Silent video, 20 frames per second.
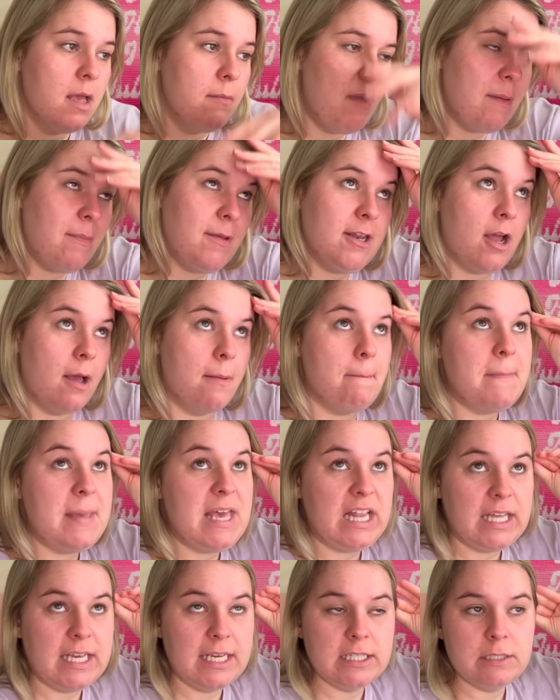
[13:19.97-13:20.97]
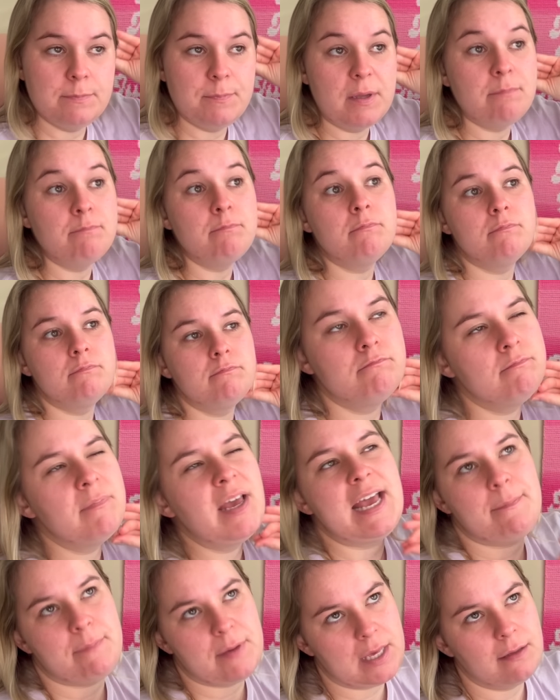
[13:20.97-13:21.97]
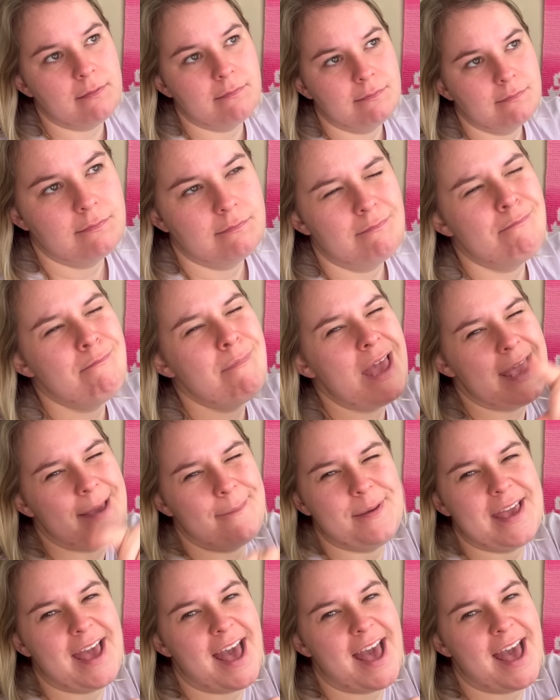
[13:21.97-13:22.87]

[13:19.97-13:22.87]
Maybe not millions, but maybe. Maybe